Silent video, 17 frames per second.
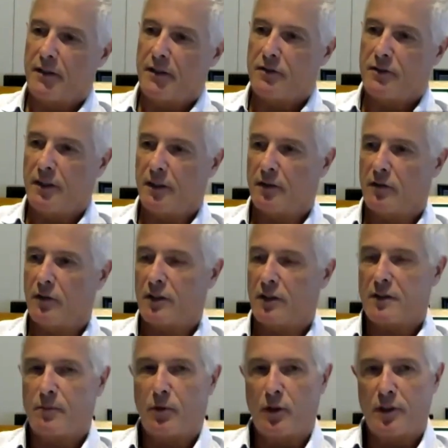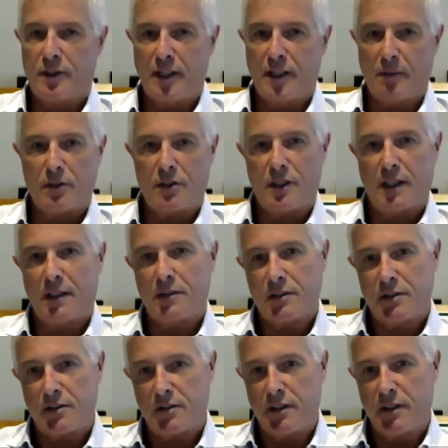you're seeing across the board 10%, it
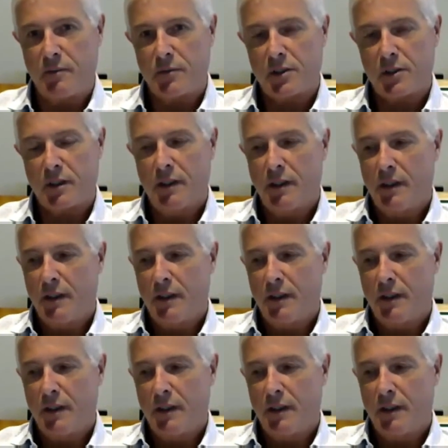seems.